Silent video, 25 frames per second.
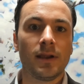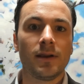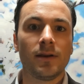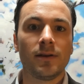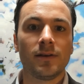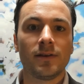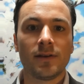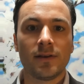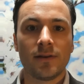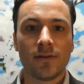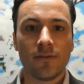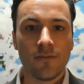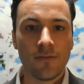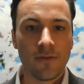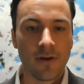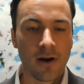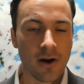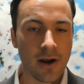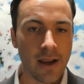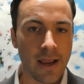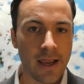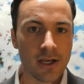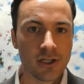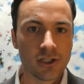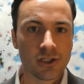
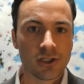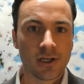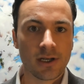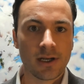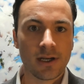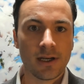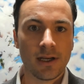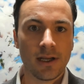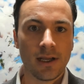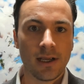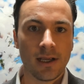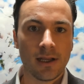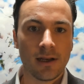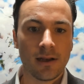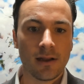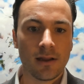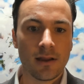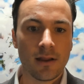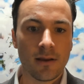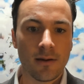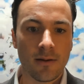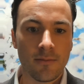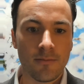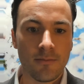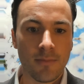variation in
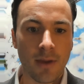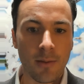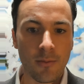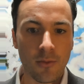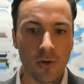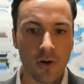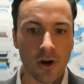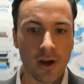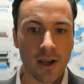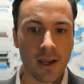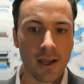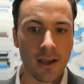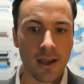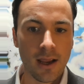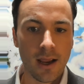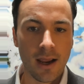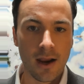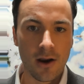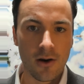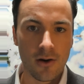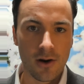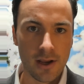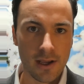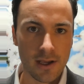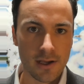the memory
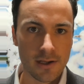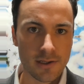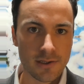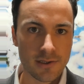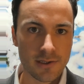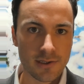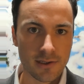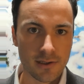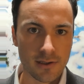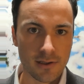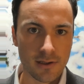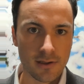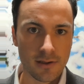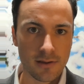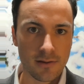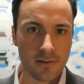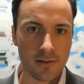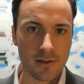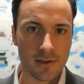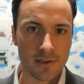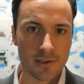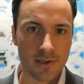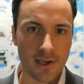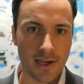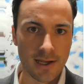areas, and
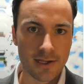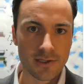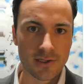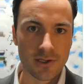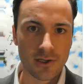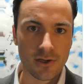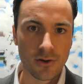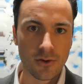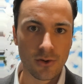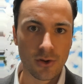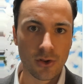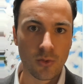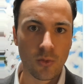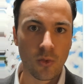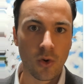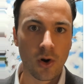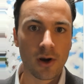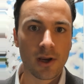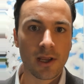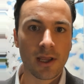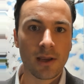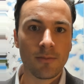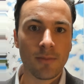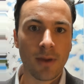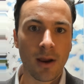this has to do with
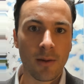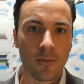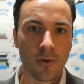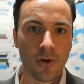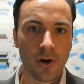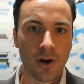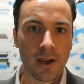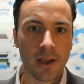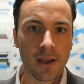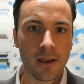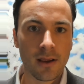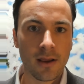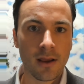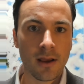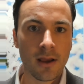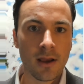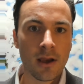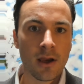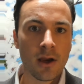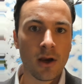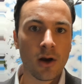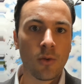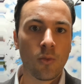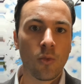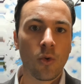working memory.
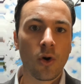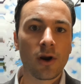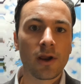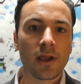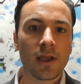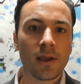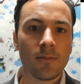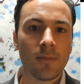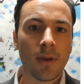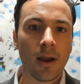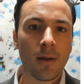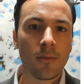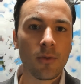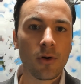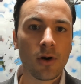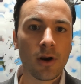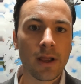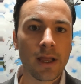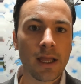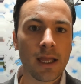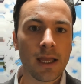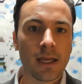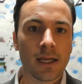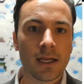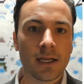Working
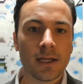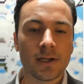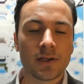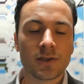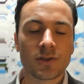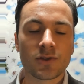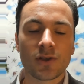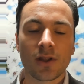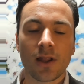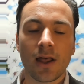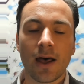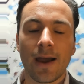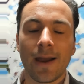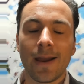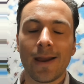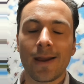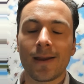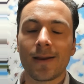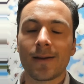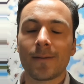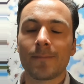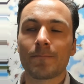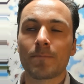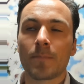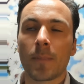memory is like
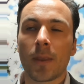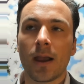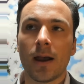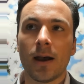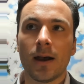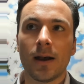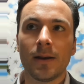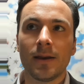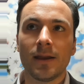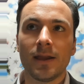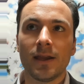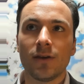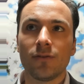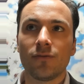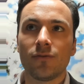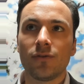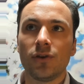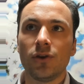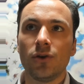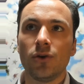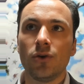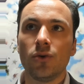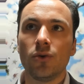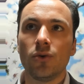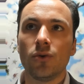if
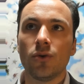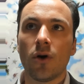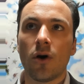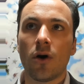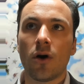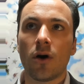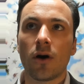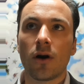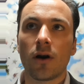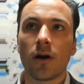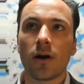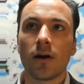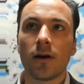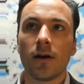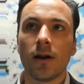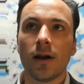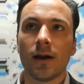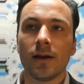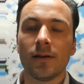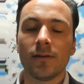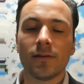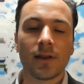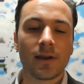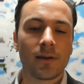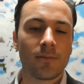you are
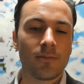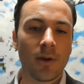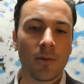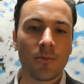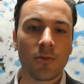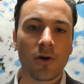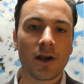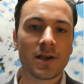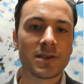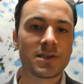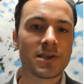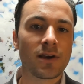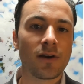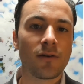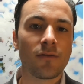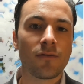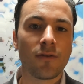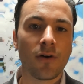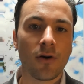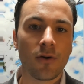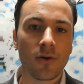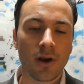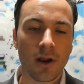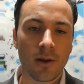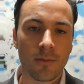like memorizing a
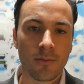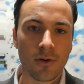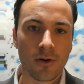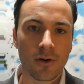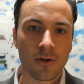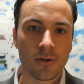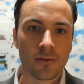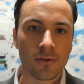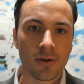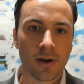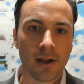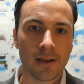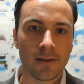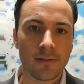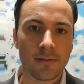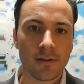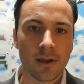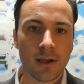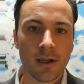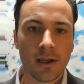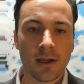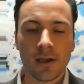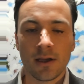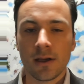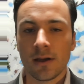phone number, right?
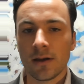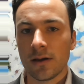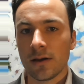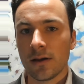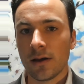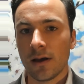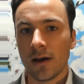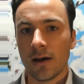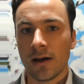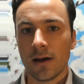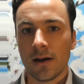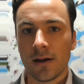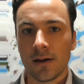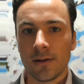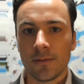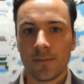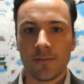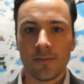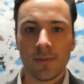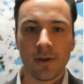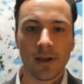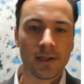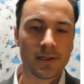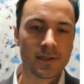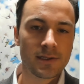
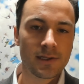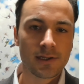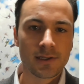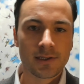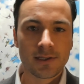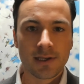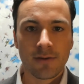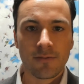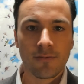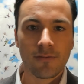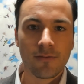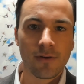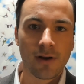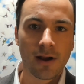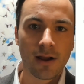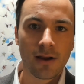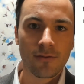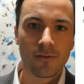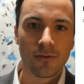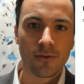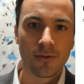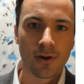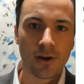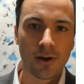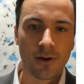
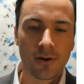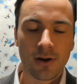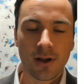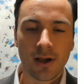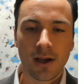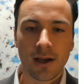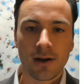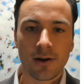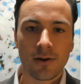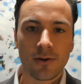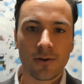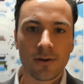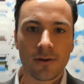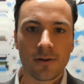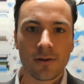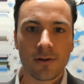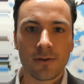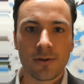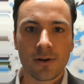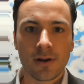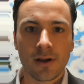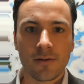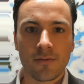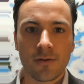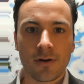8675309 or
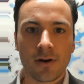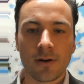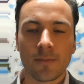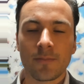whatever.